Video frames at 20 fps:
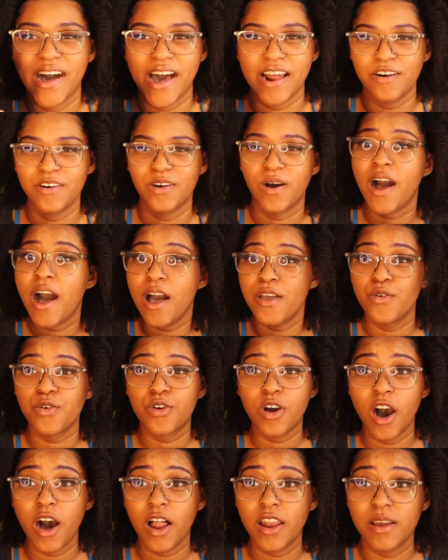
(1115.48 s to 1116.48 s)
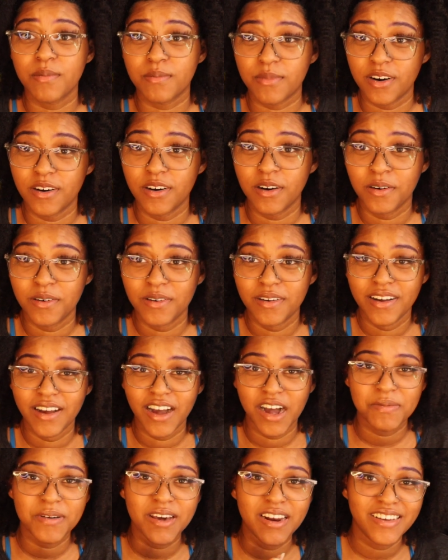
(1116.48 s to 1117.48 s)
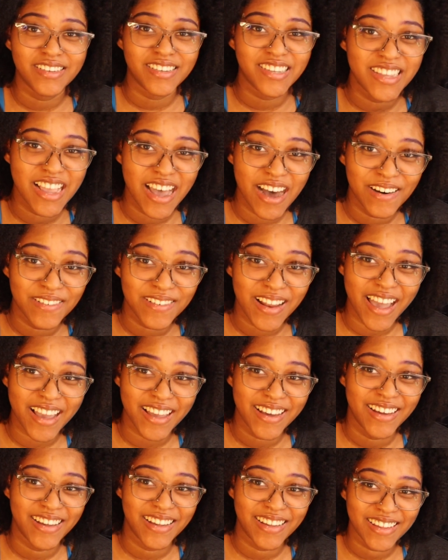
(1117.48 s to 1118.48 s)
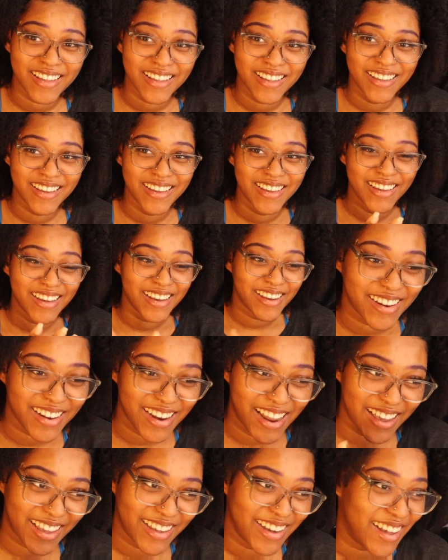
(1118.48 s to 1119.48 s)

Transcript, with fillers: I don't know how you call it, bro. I'm gonna sound like a like